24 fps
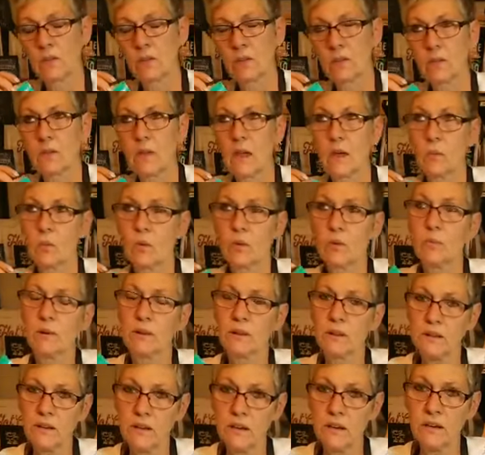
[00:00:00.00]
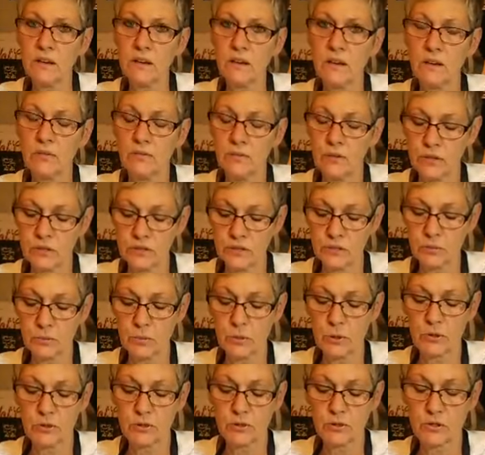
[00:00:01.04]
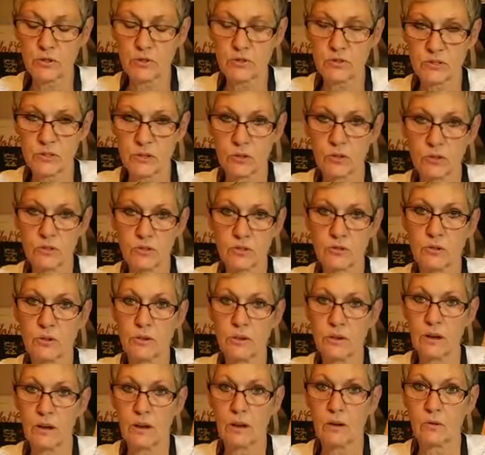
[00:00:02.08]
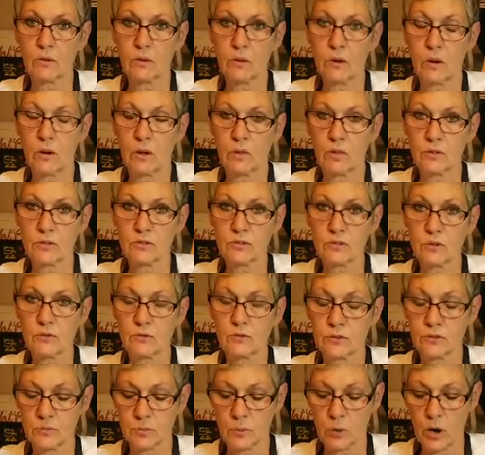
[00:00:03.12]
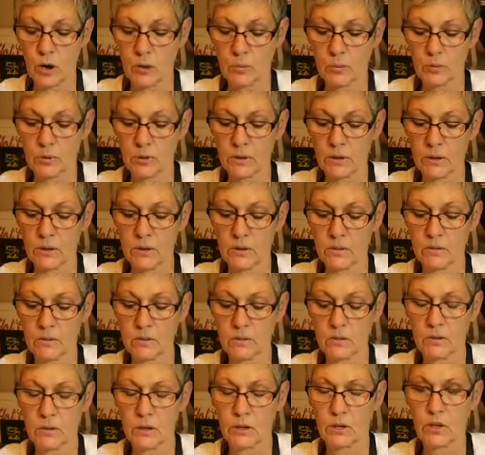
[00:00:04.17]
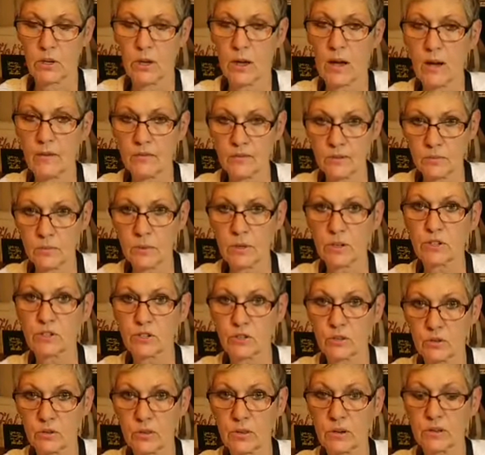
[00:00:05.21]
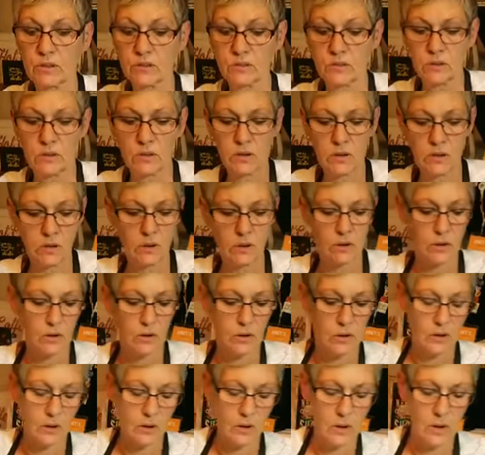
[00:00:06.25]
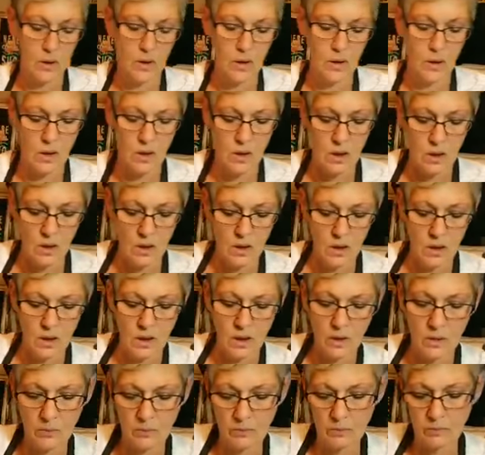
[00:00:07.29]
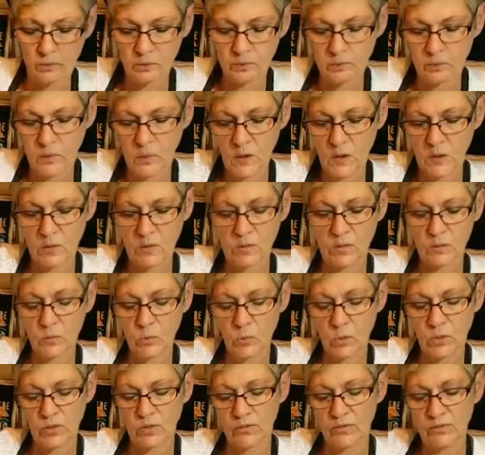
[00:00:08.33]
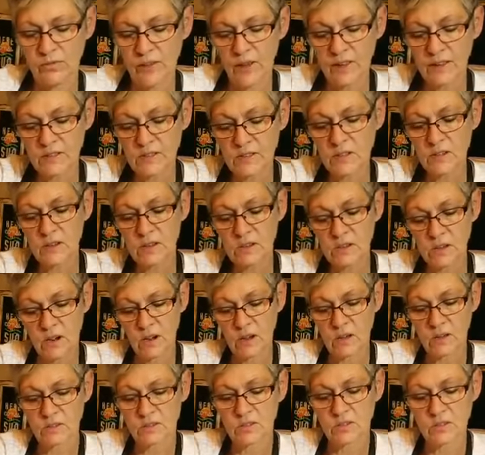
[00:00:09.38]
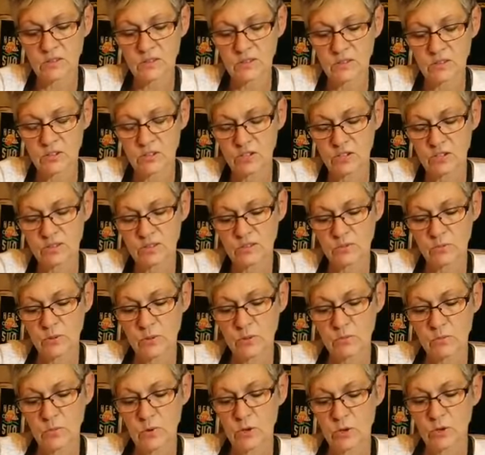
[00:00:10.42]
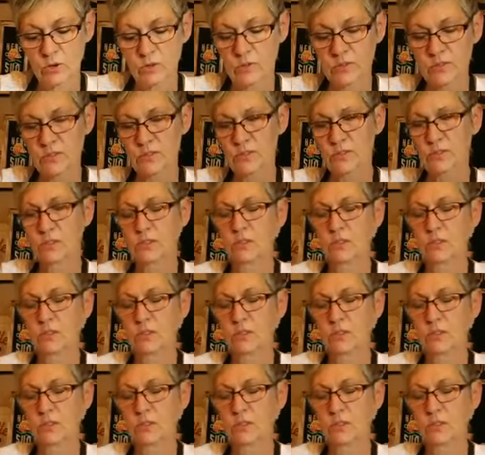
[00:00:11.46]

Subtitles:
it would bleed if you didn't put the silk screen down on the surface properly. Like, you have to make sure that it's adhered. What the fuzzing does is it just removes